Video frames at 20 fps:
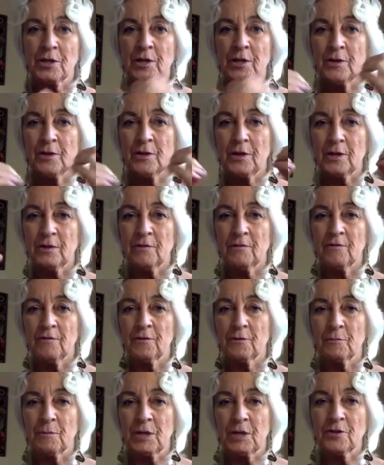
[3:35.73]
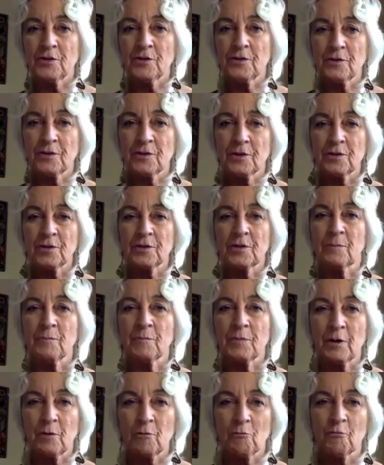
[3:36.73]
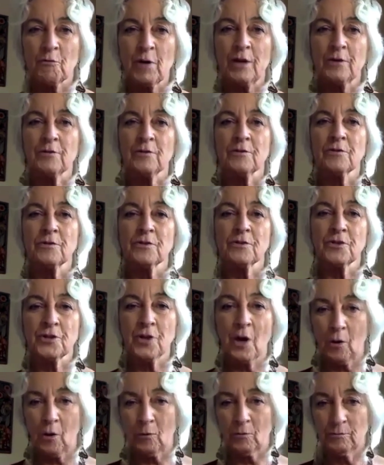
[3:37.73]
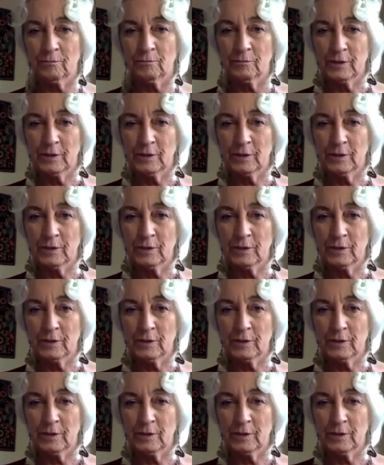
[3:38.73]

in the information system that runs the show.